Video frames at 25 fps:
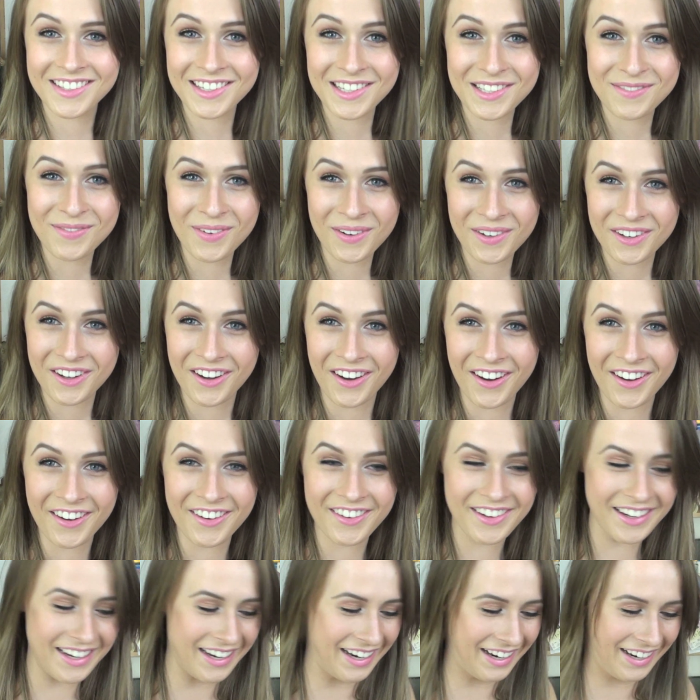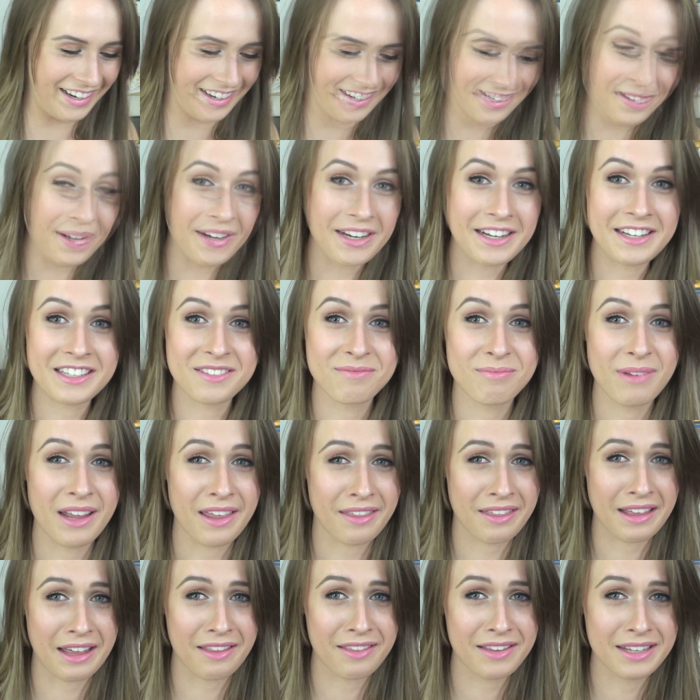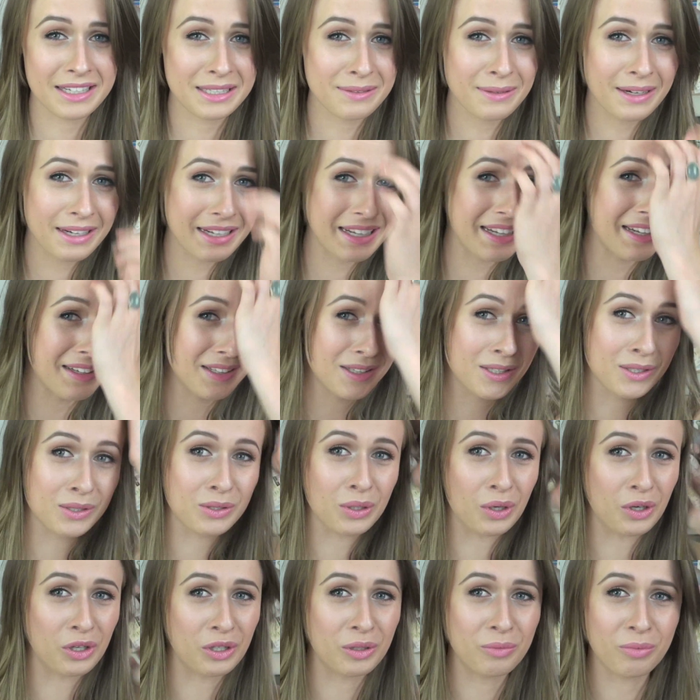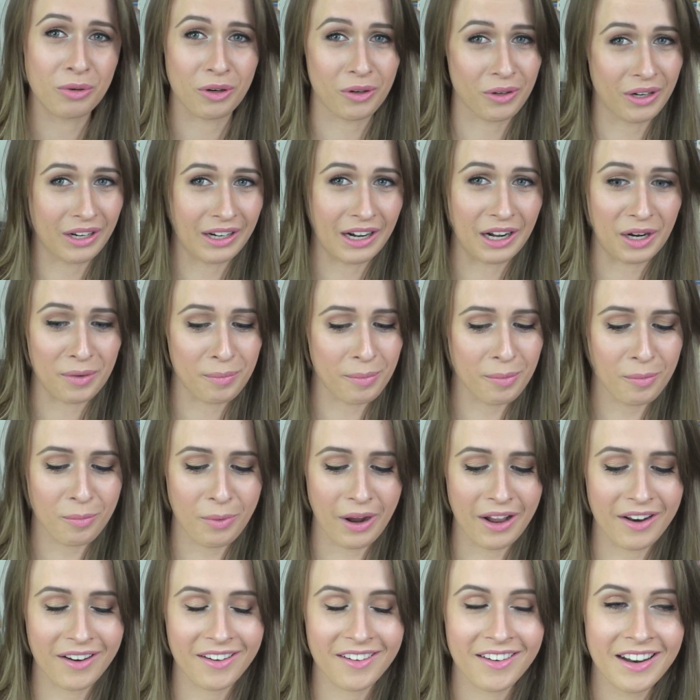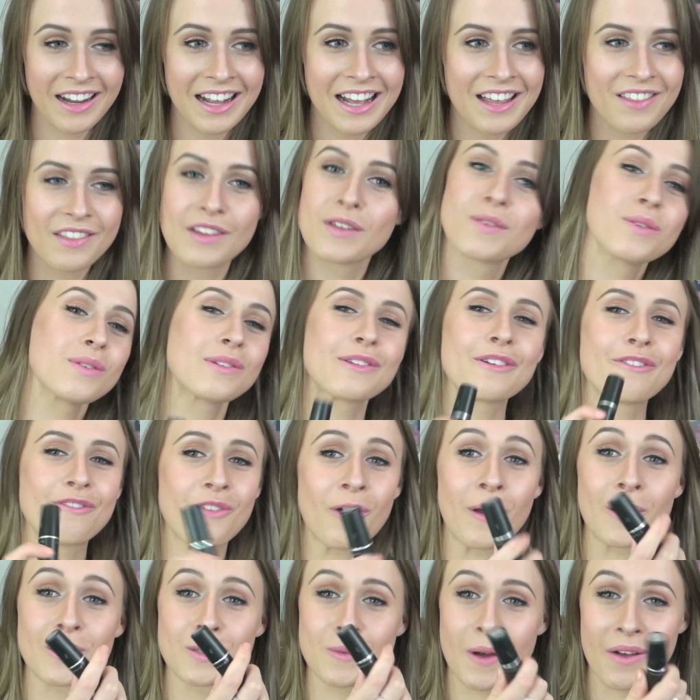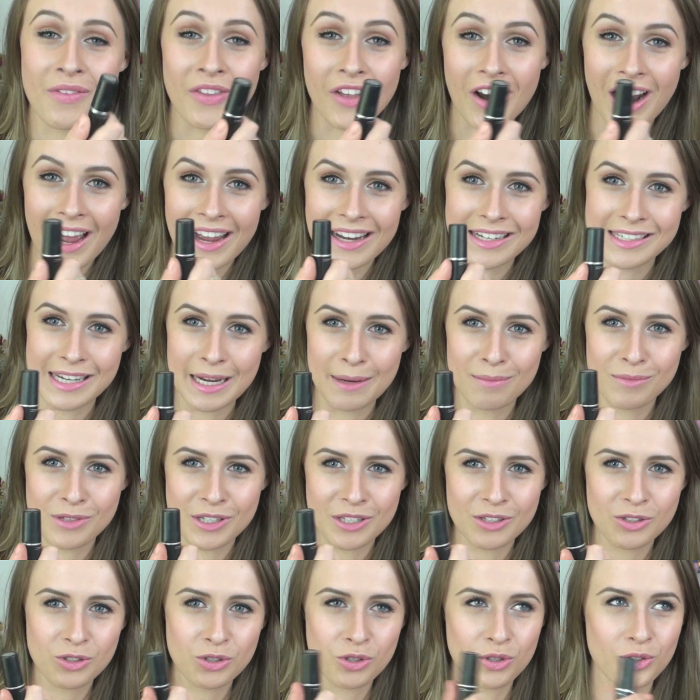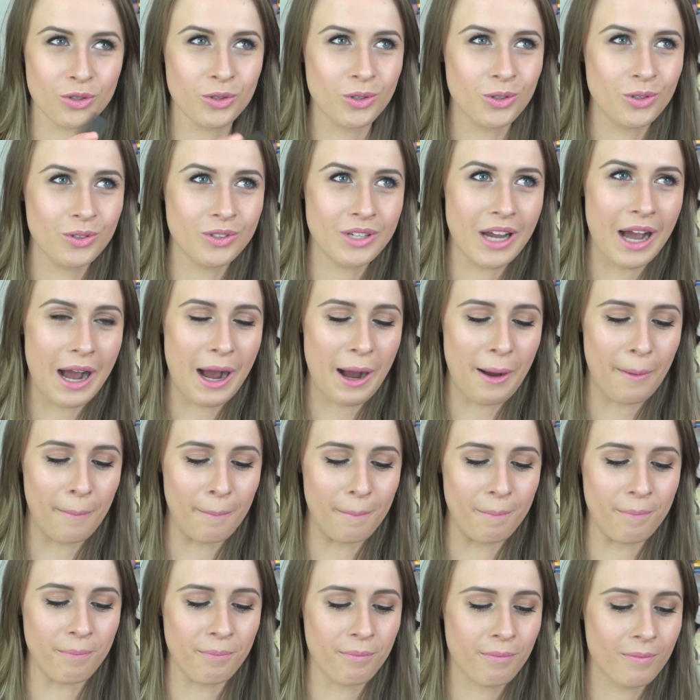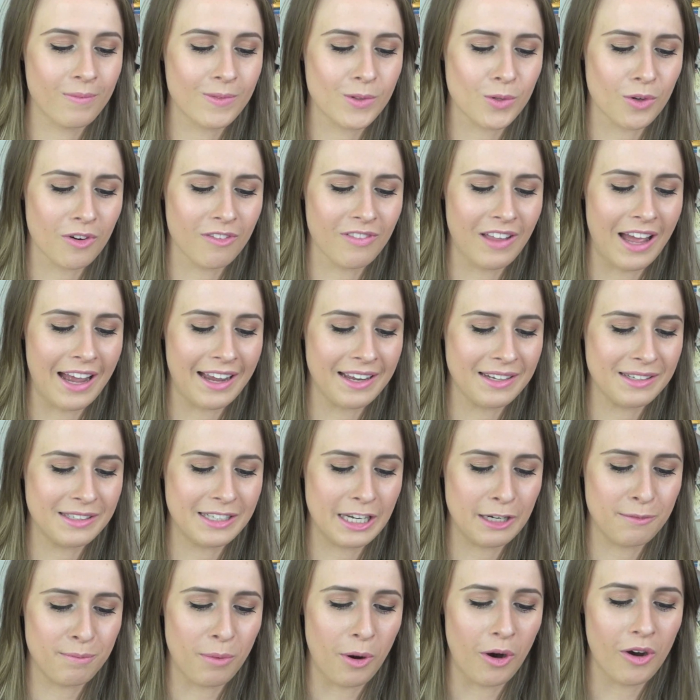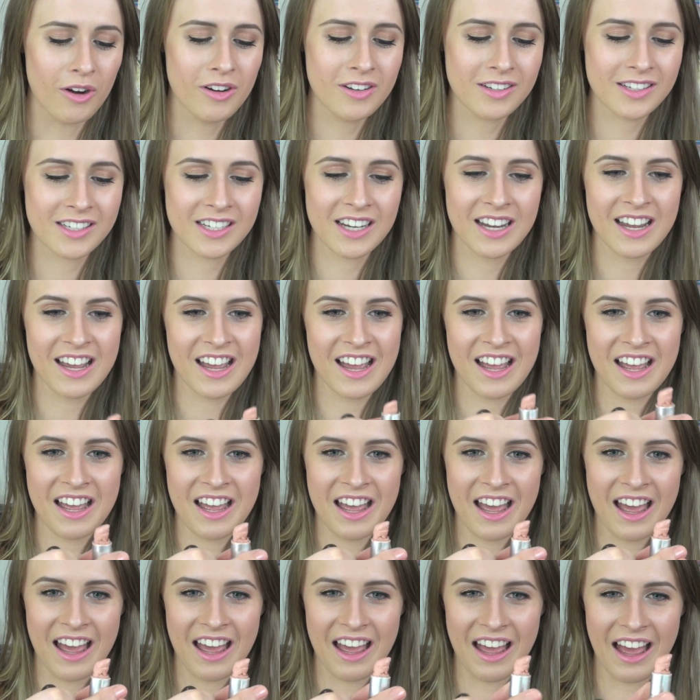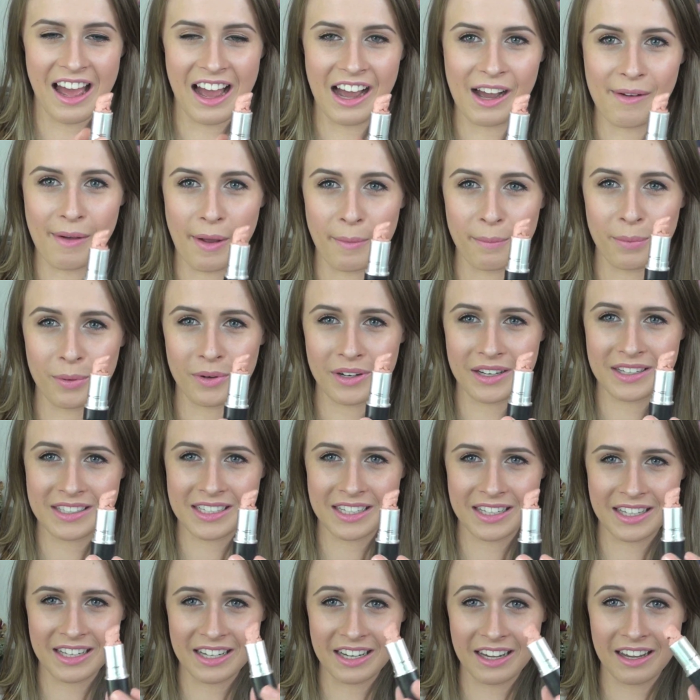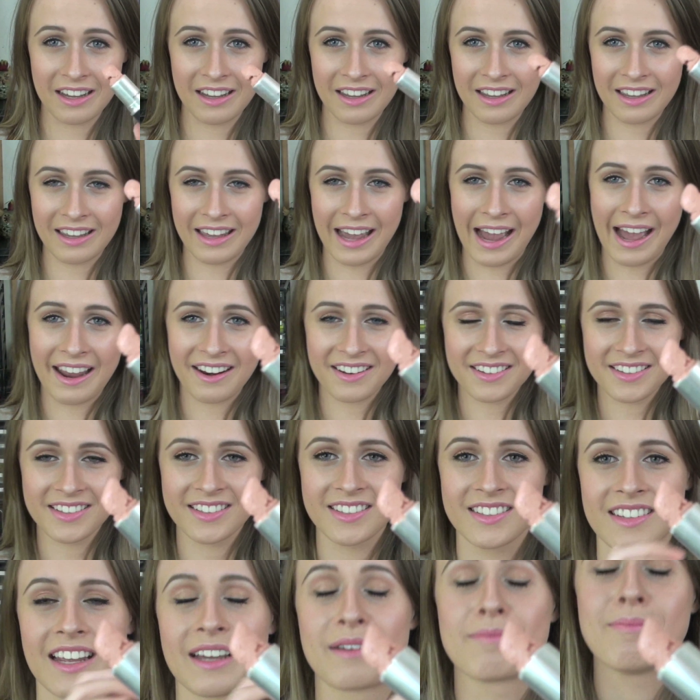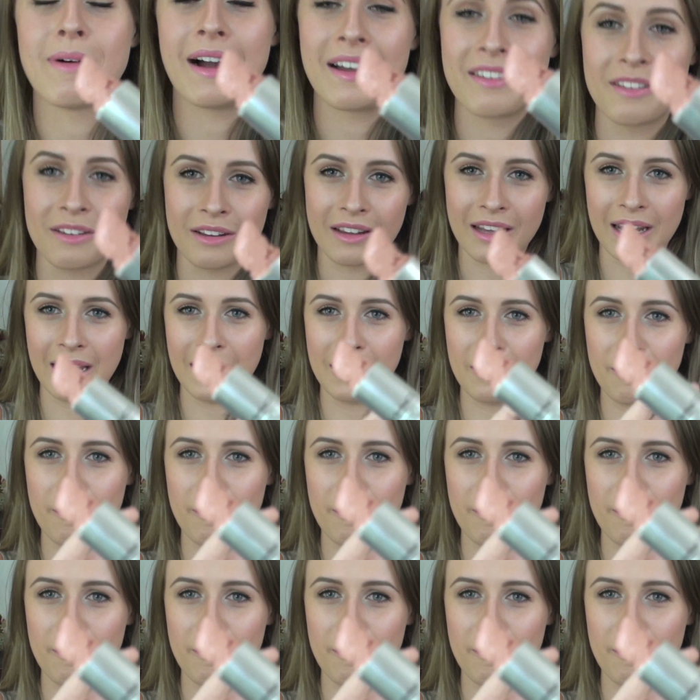6 more to go. This one is Myth, and this one is so broken up. This was the first one that I attempted to sort of like depot and put into the canister, like my little